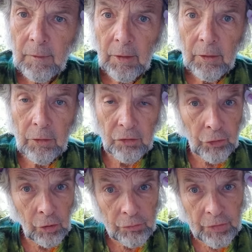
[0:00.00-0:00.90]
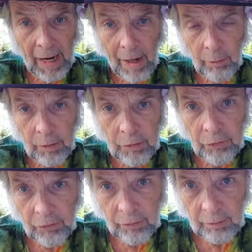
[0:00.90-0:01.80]
your stone
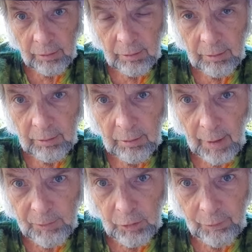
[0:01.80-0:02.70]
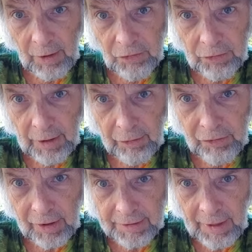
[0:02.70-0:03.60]
towers, observation towers
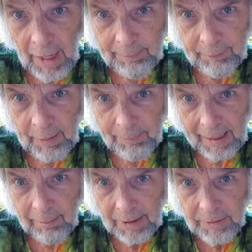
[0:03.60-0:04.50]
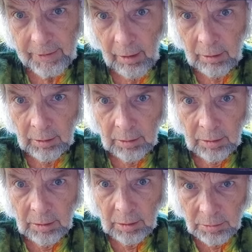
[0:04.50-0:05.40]
on top of the battlemented
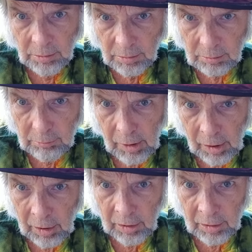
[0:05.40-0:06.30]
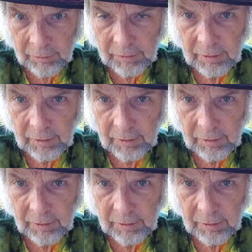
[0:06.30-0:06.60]
walls.